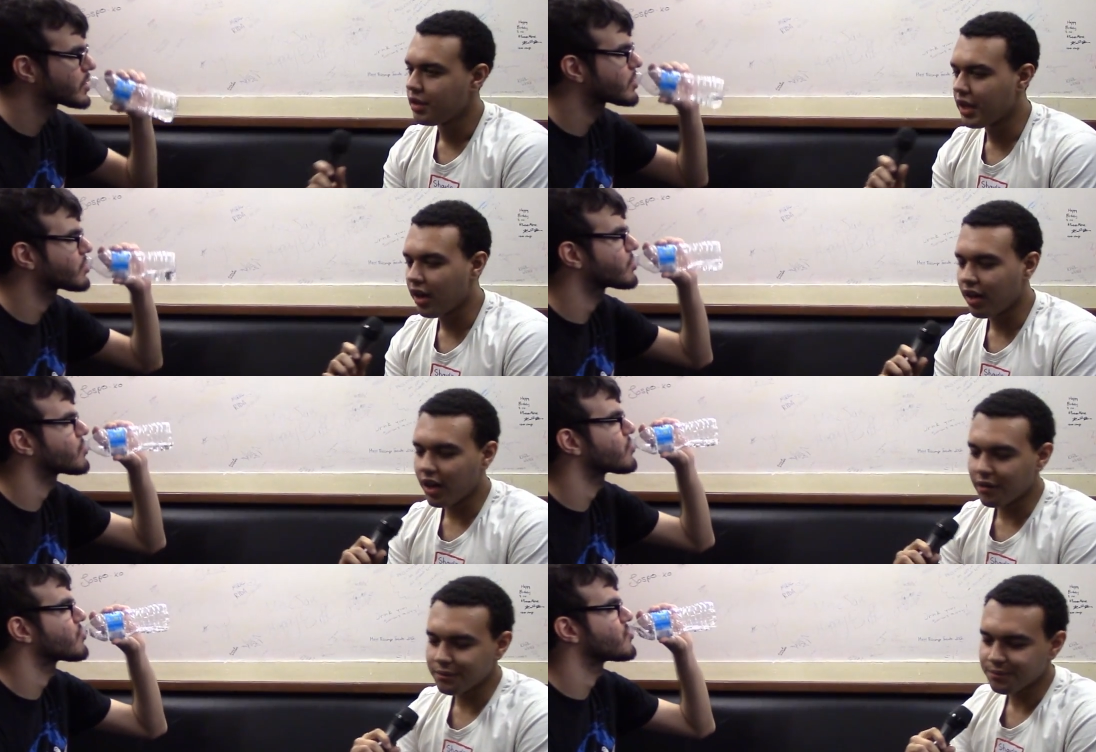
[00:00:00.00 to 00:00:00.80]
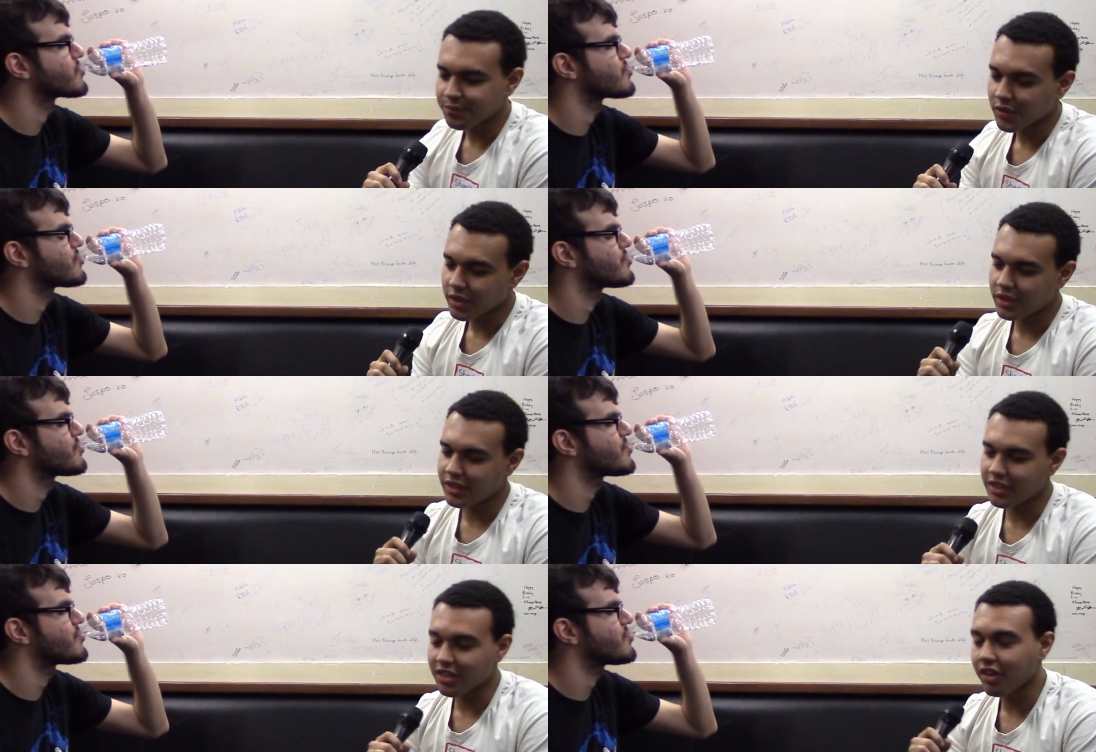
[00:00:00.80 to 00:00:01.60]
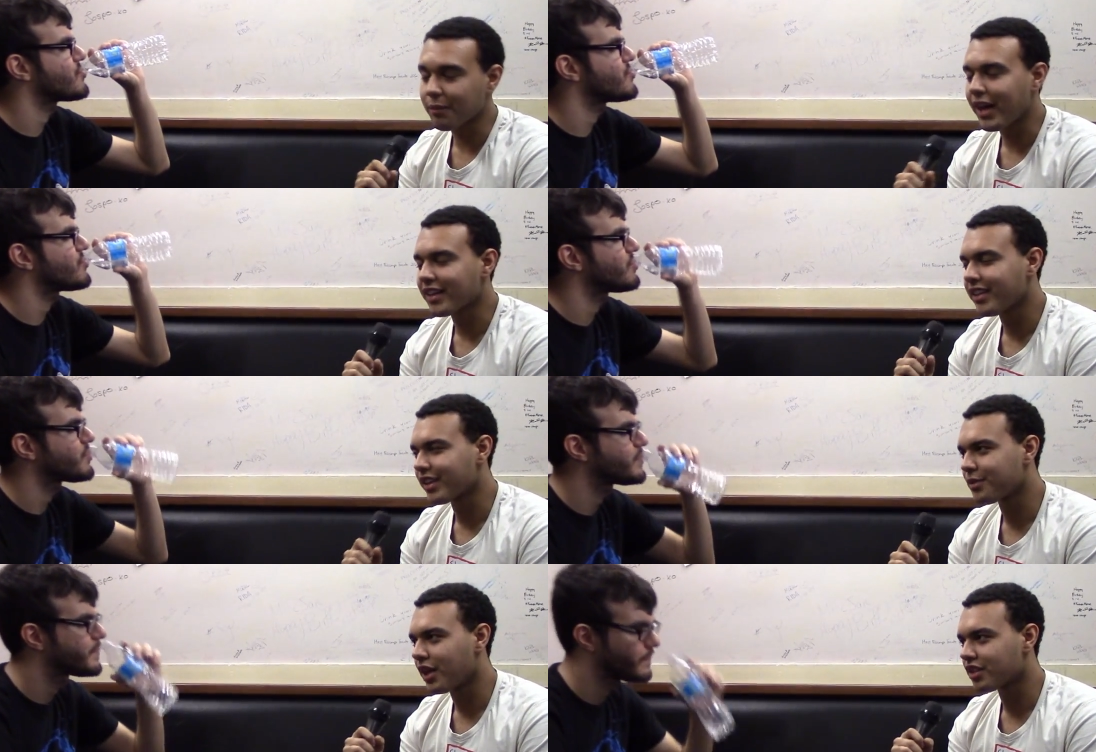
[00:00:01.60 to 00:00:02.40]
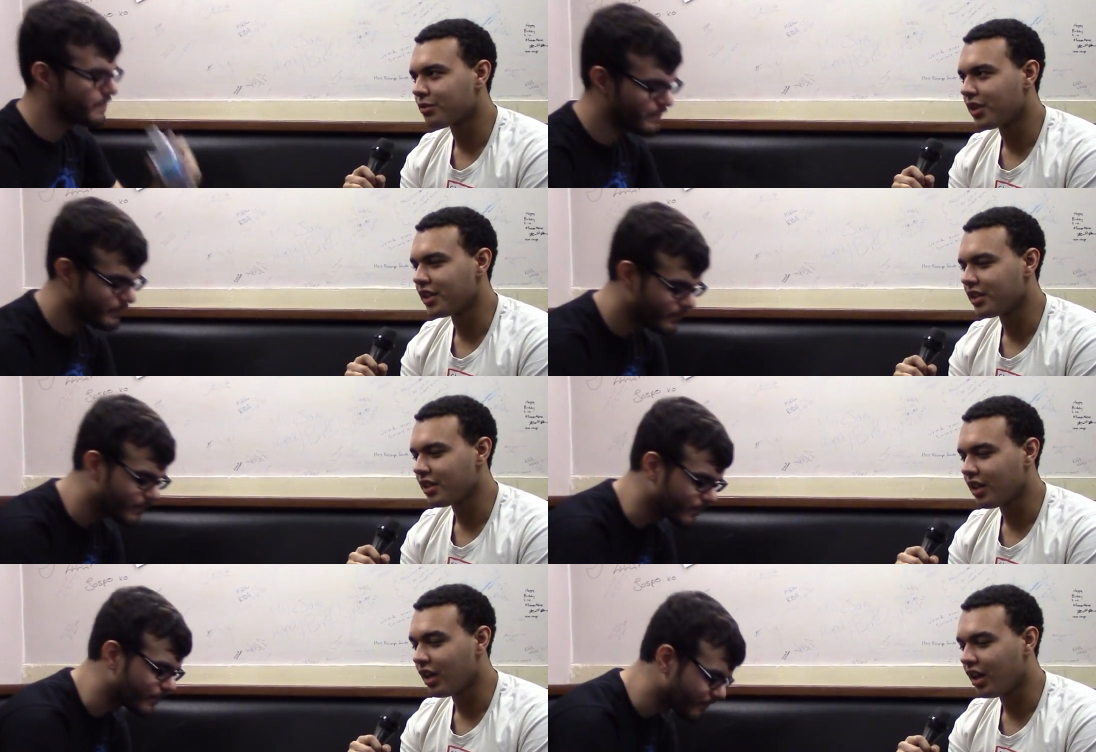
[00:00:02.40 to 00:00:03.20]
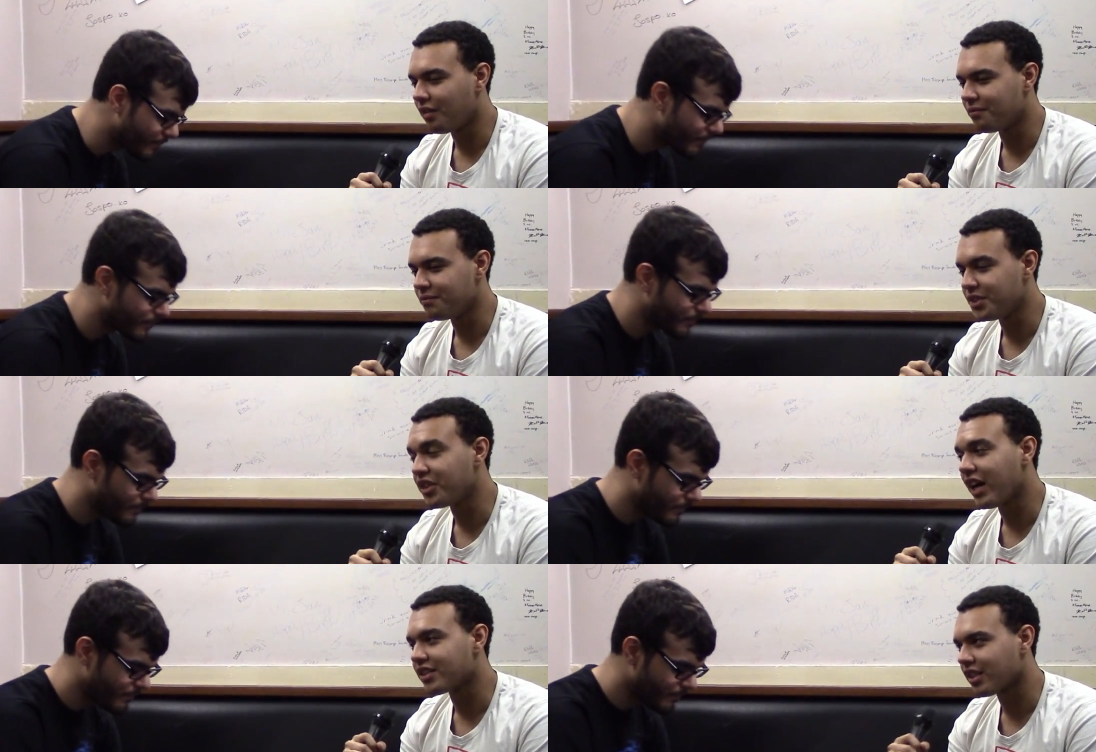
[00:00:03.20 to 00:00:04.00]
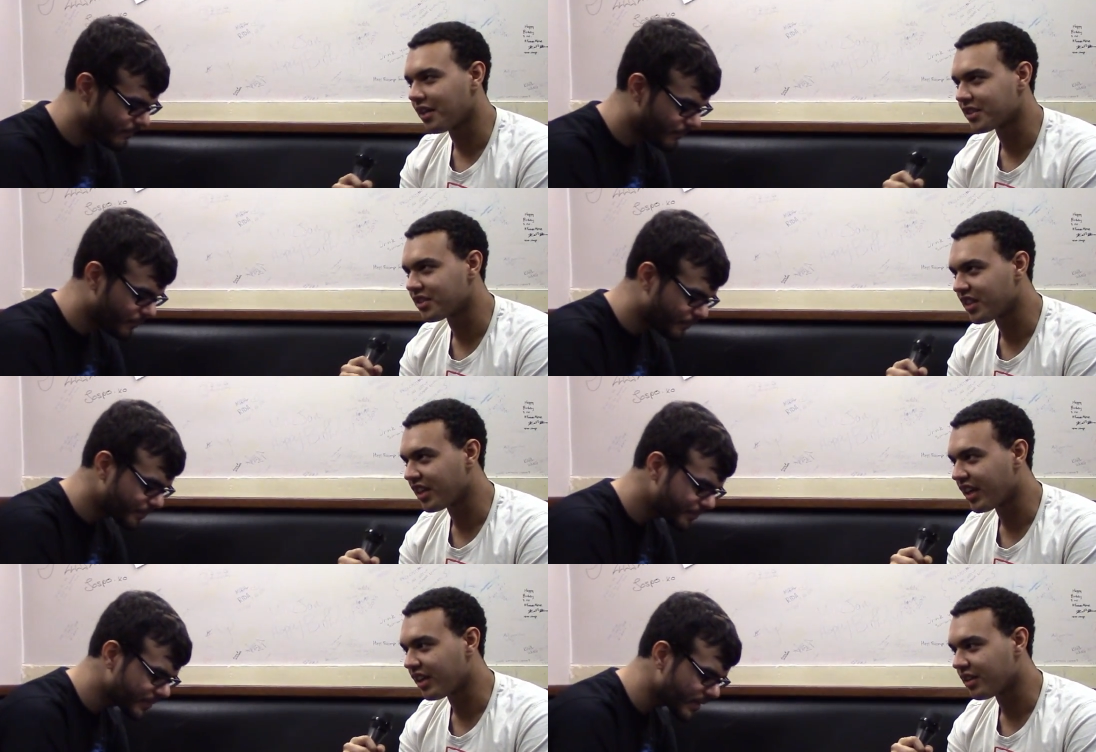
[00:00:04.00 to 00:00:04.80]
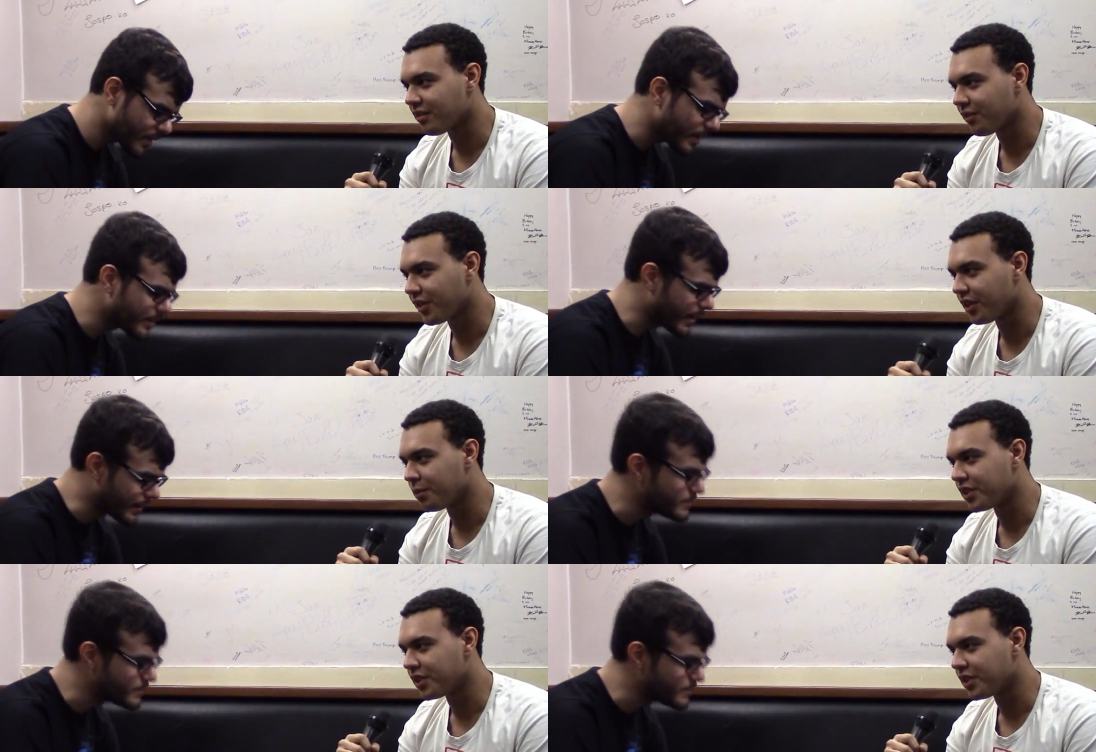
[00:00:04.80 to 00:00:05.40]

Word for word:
Speaker 1: Now, um, going back to the Xbox One, um, you guys are obviously going to get it for your yeah.